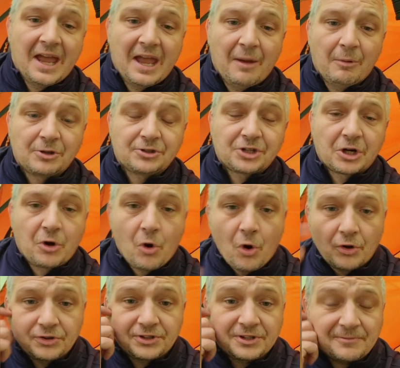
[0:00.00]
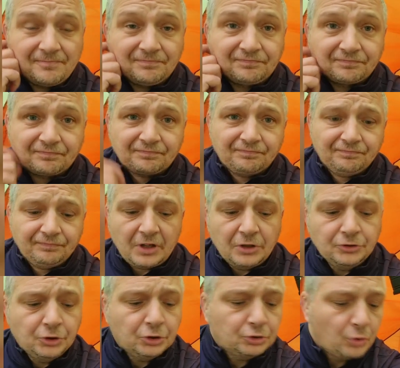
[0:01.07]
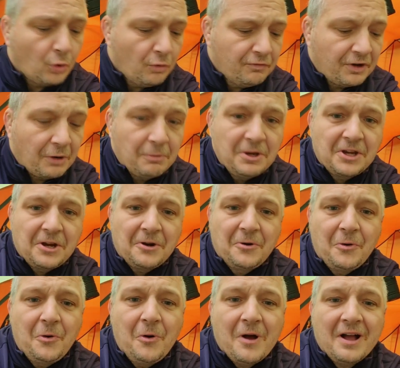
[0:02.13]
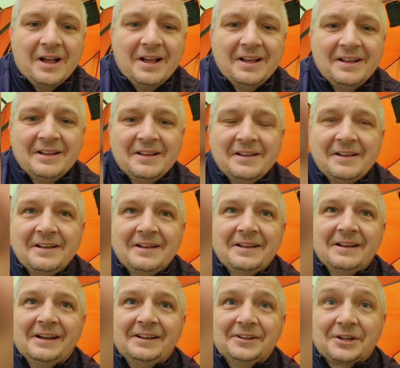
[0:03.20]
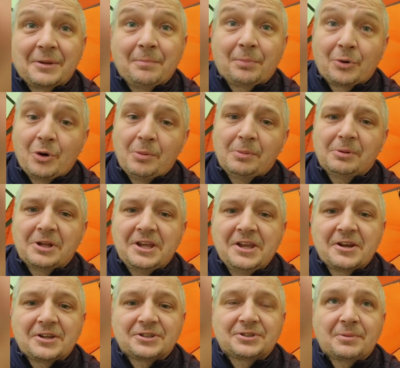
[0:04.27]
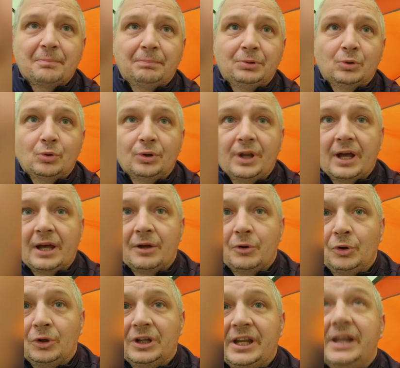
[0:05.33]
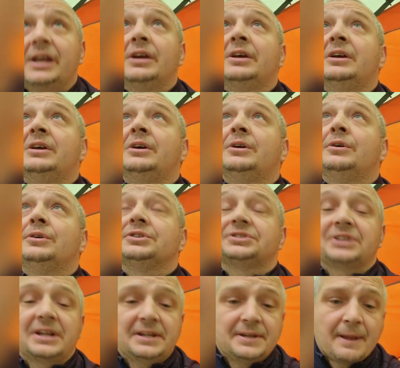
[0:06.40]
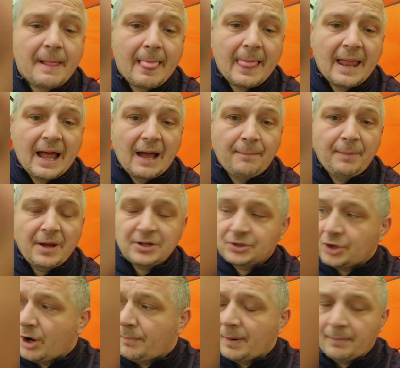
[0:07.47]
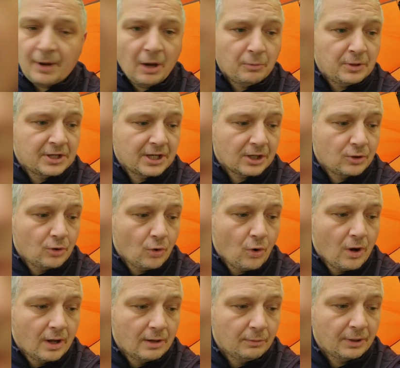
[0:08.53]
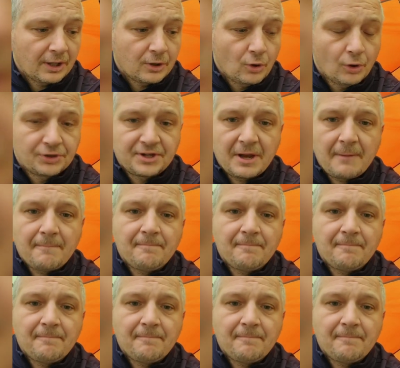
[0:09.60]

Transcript: which I got just over a week ago, and you can probably hear it's blowing a hoolie outside. I pitched it up about a week ago when I got it.